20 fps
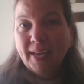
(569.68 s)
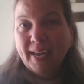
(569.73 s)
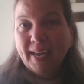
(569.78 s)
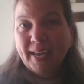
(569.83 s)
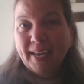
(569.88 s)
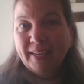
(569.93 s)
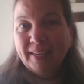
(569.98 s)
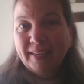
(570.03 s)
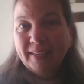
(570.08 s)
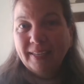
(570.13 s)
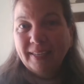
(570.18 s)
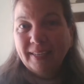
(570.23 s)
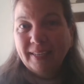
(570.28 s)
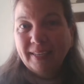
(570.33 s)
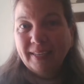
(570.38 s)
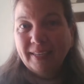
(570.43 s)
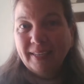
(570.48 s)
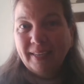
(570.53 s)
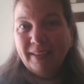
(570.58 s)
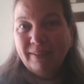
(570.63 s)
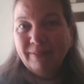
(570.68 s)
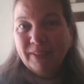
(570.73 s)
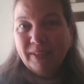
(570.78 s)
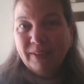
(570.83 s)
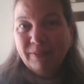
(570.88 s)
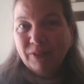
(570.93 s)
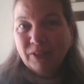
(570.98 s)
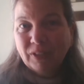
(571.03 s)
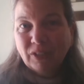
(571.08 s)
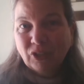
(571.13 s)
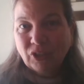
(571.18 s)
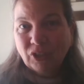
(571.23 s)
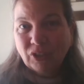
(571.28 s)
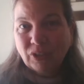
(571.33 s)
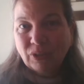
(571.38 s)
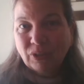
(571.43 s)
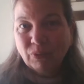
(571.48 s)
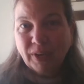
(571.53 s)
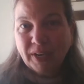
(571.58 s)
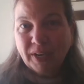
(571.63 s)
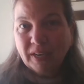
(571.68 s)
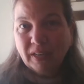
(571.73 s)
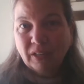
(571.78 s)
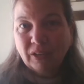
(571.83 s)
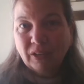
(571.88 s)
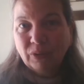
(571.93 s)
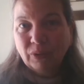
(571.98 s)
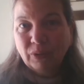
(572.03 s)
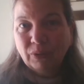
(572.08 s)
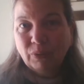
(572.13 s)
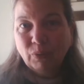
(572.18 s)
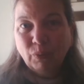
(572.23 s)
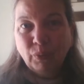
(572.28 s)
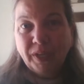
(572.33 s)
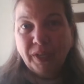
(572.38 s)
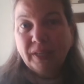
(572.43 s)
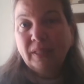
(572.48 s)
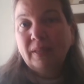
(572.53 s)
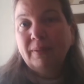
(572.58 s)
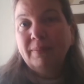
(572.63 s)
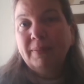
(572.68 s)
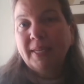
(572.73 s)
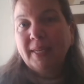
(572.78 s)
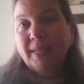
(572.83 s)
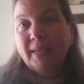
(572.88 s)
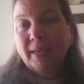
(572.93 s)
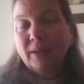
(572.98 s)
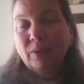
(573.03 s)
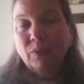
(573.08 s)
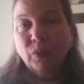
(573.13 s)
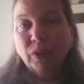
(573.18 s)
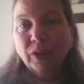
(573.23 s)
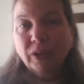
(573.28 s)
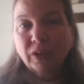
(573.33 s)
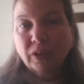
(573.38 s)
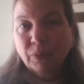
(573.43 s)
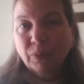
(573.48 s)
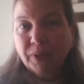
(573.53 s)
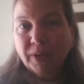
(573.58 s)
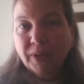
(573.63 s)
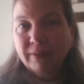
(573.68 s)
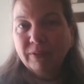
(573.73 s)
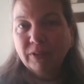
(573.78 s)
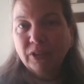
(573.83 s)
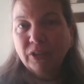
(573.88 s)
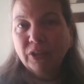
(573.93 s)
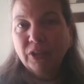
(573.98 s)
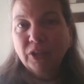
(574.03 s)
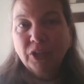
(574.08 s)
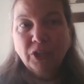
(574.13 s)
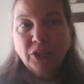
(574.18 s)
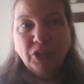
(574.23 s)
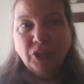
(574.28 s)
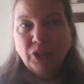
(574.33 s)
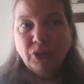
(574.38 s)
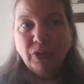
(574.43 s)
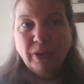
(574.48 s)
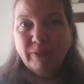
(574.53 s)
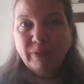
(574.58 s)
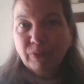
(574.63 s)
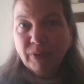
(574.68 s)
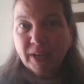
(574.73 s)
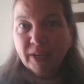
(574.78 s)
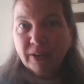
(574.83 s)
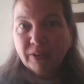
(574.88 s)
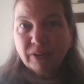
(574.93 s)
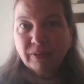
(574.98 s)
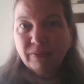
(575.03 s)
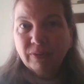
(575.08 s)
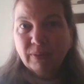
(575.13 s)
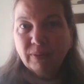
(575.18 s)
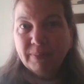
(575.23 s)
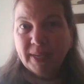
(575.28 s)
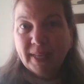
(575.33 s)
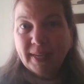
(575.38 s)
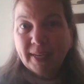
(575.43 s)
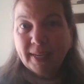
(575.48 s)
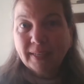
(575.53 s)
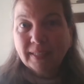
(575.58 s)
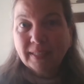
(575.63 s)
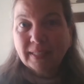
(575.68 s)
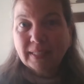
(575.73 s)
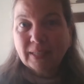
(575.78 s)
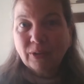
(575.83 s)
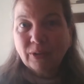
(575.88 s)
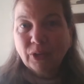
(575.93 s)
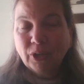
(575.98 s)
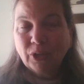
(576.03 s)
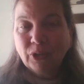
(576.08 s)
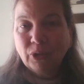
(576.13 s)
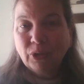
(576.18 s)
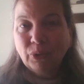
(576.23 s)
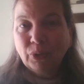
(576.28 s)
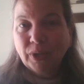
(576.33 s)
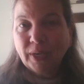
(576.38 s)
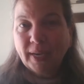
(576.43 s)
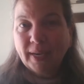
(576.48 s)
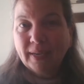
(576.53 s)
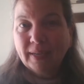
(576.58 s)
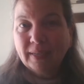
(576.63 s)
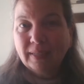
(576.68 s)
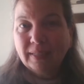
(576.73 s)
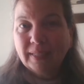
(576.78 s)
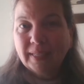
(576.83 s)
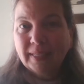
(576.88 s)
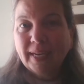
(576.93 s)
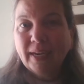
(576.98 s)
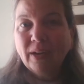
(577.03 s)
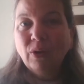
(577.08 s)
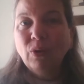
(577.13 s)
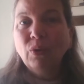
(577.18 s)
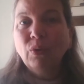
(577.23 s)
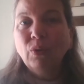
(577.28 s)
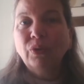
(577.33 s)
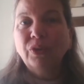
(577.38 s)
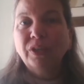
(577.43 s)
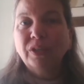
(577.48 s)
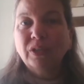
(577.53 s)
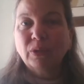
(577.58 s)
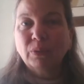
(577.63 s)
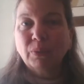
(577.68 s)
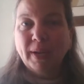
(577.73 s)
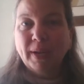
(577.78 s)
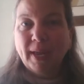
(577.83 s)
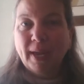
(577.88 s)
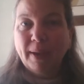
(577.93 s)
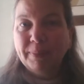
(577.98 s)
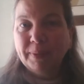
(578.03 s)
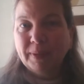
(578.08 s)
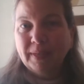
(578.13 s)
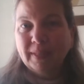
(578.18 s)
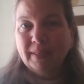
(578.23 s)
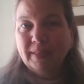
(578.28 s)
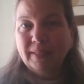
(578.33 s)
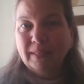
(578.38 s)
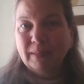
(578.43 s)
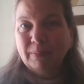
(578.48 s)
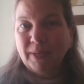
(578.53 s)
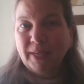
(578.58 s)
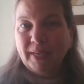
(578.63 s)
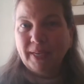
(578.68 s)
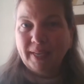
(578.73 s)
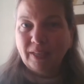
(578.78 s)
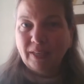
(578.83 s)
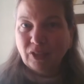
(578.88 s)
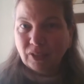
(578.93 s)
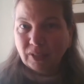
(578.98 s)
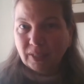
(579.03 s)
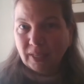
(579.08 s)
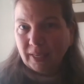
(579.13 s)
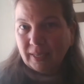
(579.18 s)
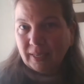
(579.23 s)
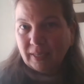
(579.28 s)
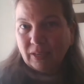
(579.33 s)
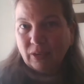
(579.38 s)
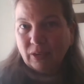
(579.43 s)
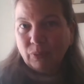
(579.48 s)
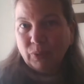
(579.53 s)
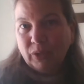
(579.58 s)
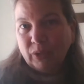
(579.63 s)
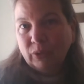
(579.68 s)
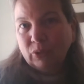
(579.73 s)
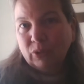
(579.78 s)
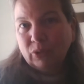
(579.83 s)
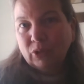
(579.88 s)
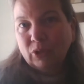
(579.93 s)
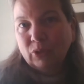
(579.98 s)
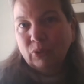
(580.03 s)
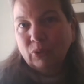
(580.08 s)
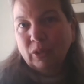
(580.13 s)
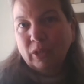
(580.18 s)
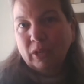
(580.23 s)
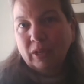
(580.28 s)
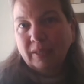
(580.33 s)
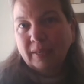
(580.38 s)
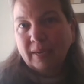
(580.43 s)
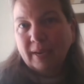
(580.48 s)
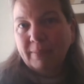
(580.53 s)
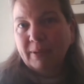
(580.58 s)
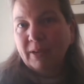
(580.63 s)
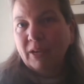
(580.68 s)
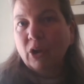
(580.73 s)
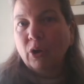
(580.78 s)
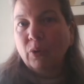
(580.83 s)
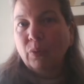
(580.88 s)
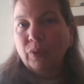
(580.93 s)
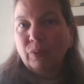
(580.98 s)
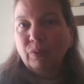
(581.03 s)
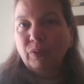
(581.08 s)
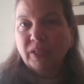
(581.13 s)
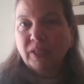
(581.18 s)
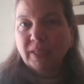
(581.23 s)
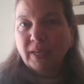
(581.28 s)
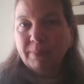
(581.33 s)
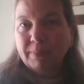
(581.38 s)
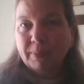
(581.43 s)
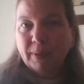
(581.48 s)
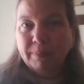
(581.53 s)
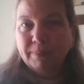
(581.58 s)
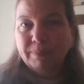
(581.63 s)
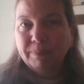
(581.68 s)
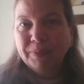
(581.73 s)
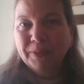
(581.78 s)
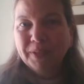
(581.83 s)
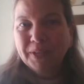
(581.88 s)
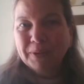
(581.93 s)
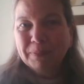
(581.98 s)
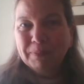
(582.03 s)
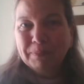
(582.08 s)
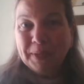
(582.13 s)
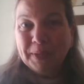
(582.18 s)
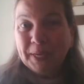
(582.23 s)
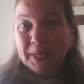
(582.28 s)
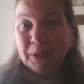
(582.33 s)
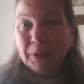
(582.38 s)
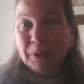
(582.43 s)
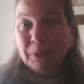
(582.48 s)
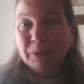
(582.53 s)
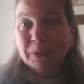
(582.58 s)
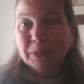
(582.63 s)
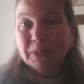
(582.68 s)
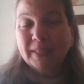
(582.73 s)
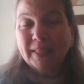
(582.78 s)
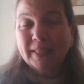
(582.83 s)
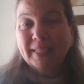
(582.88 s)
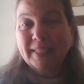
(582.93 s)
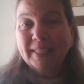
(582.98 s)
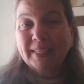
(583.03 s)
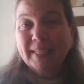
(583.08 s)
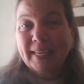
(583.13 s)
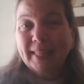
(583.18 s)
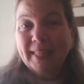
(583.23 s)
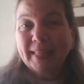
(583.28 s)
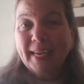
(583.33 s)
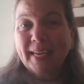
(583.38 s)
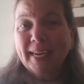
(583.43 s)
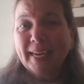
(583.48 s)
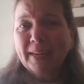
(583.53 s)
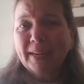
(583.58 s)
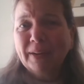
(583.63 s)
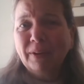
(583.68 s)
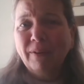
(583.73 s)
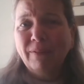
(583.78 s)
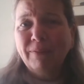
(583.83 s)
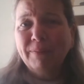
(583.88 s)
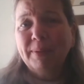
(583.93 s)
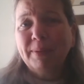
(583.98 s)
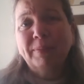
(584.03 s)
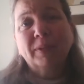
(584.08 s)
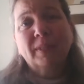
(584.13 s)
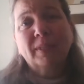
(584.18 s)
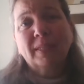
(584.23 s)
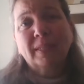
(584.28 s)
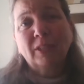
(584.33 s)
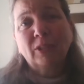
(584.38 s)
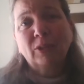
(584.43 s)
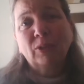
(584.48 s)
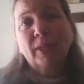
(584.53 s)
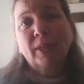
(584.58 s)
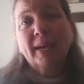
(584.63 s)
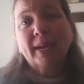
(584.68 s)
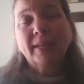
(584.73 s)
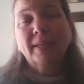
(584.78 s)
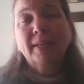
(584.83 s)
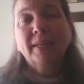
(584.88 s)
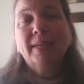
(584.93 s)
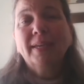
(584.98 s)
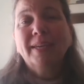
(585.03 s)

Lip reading: And even if it's just a regular weekly meeting at work or whatever, you have a record of the meeting so that you can say, oh, this is what happened at this meeting, just like, you know, we used to do a long time ago when we type up meeting notes and things like that. I don't know if people still do that,